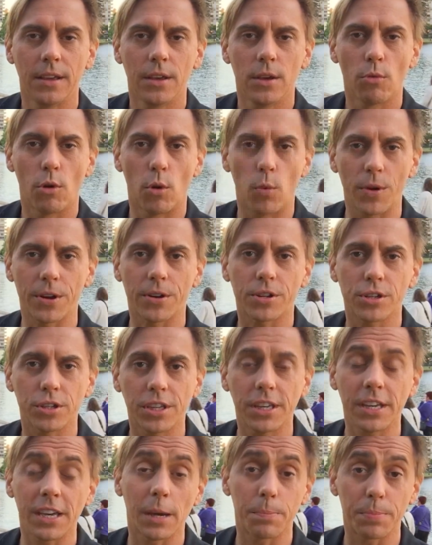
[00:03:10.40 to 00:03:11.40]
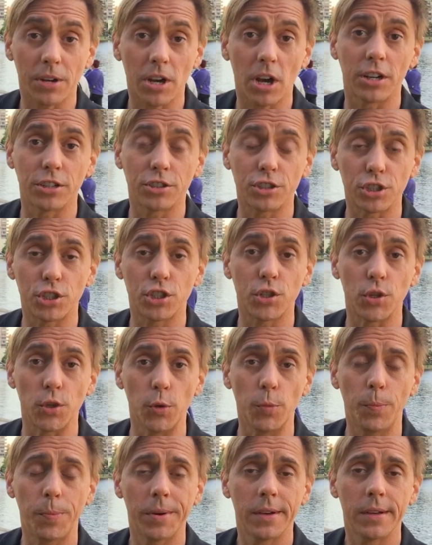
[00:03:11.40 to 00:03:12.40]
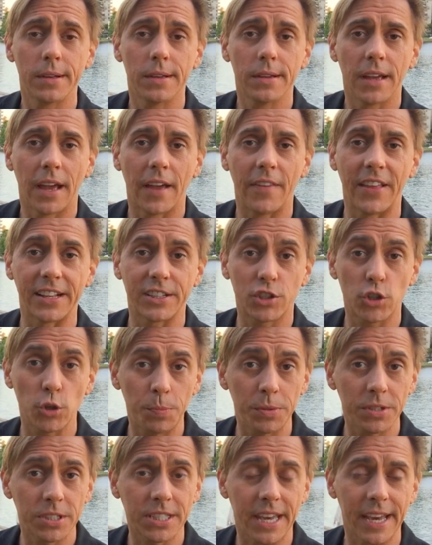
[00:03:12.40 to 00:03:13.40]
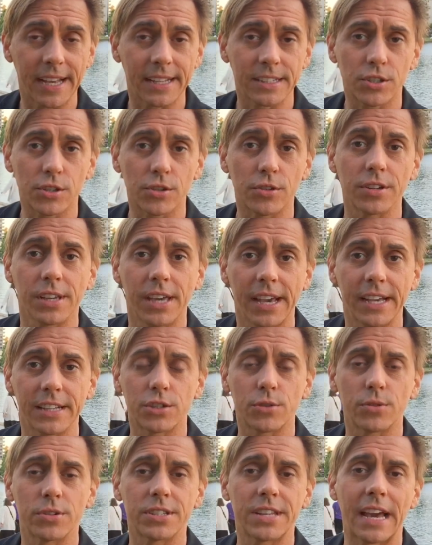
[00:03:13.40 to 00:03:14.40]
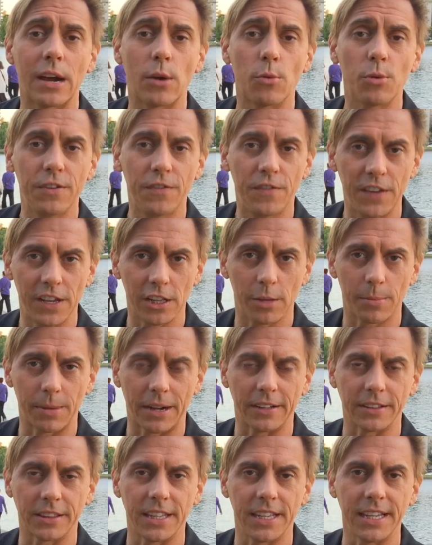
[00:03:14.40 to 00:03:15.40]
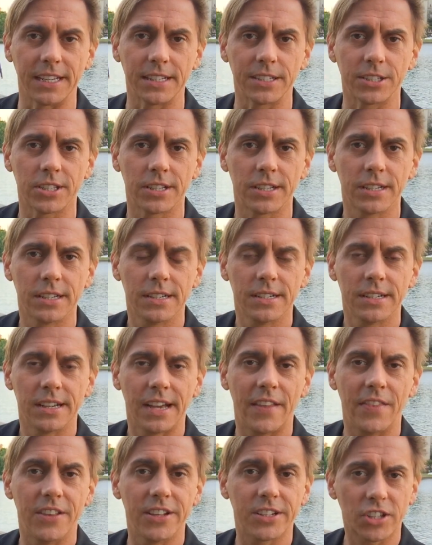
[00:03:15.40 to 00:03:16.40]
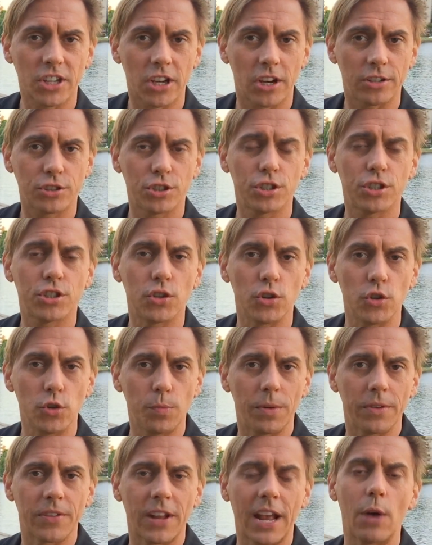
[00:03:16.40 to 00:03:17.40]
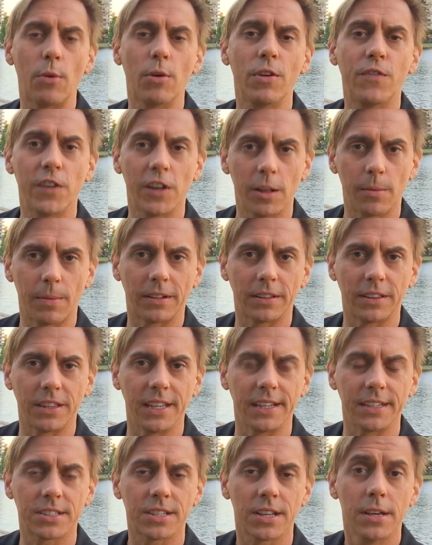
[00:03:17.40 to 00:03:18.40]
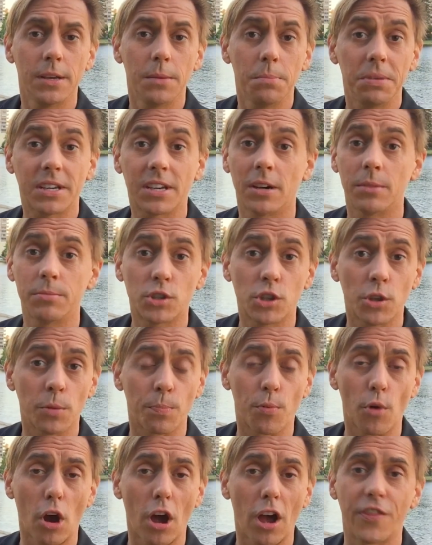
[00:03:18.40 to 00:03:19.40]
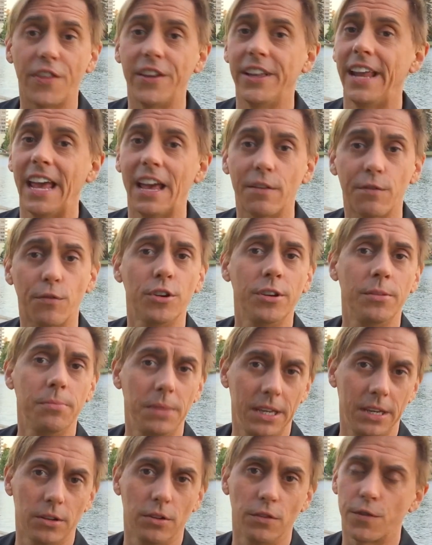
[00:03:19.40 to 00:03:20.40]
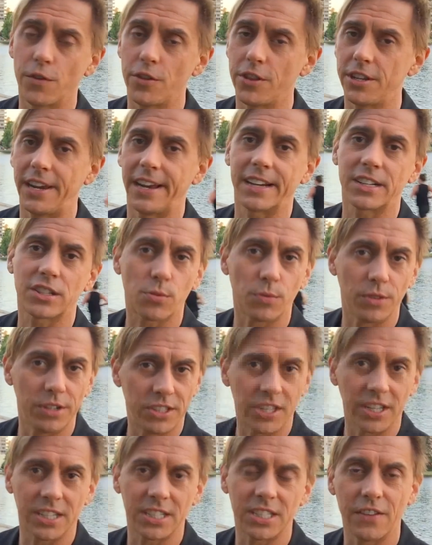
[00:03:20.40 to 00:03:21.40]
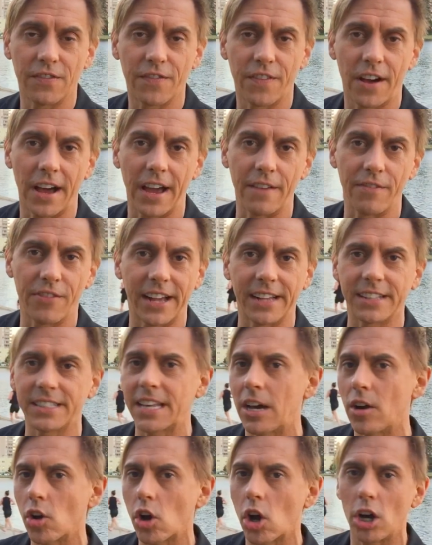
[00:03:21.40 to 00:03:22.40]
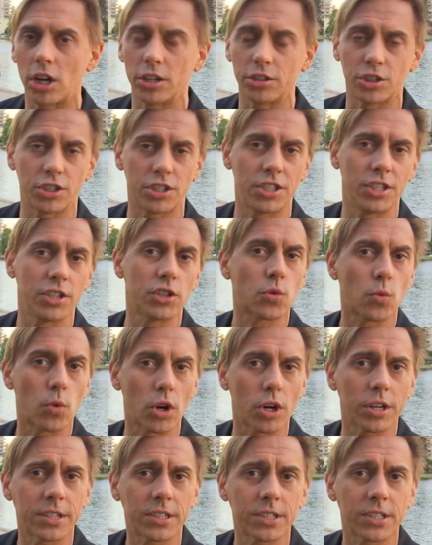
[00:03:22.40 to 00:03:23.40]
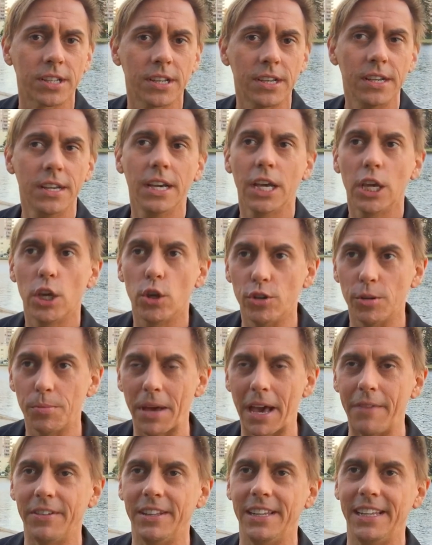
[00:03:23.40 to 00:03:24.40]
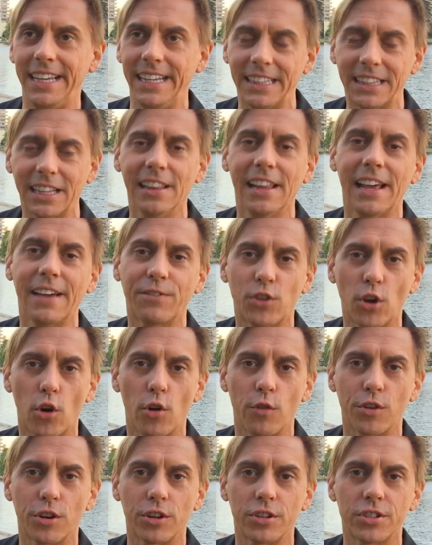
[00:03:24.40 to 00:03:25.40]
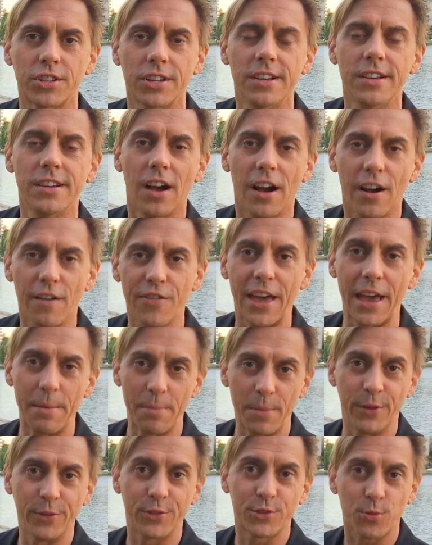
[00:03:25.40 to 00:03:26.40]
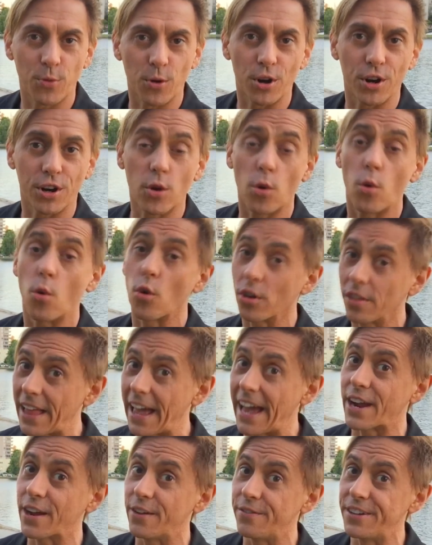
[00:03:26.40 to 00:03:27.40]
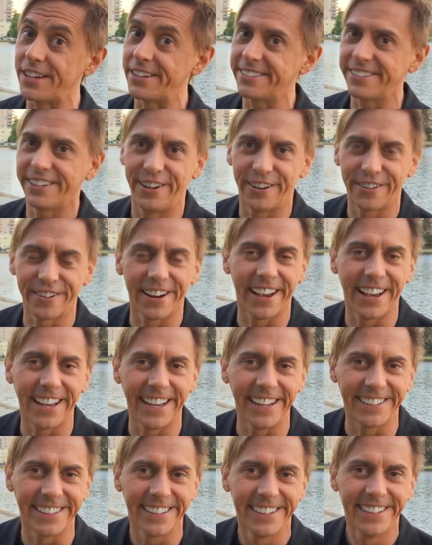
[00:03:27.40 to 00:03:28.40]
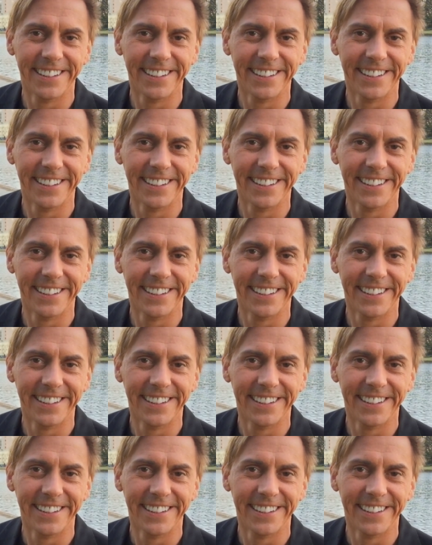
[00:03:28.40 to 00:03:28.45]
Well, we're cooking up a conscious soup, and that soup is cancer, and cancer is how we feel about things. And this conscious soup of how we feel about things becomes the broth at every meal for the next 365. That's how consciousness works. You end up having to eat the leftovers of that month's work or lack of it, all right?